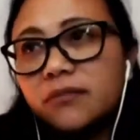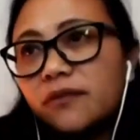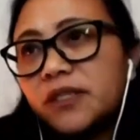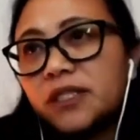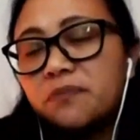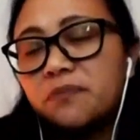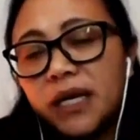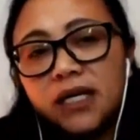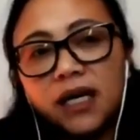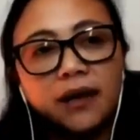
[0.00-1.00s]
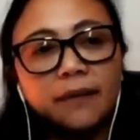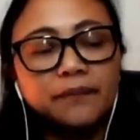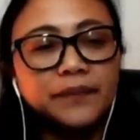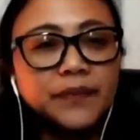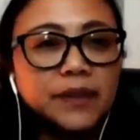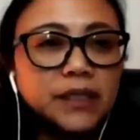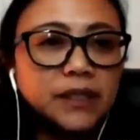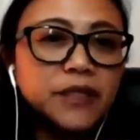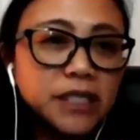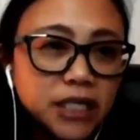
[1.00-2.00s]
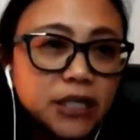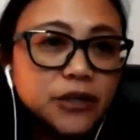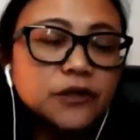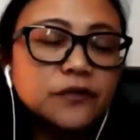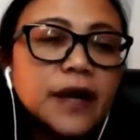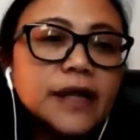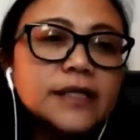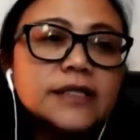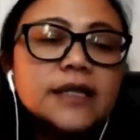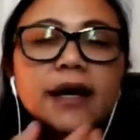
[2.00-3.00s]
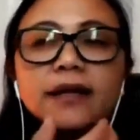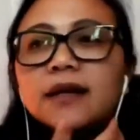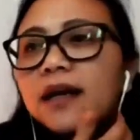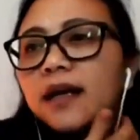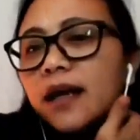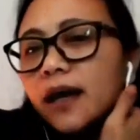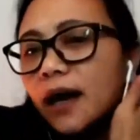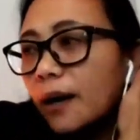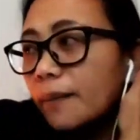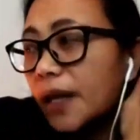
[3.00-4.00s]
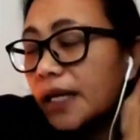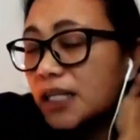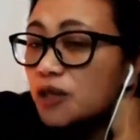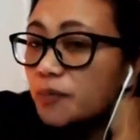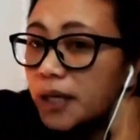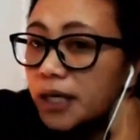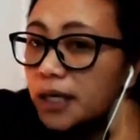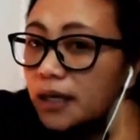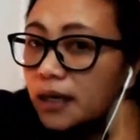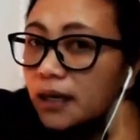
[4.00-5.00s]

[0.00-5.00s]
it's a big, if it's a serious offense, then that needs to be,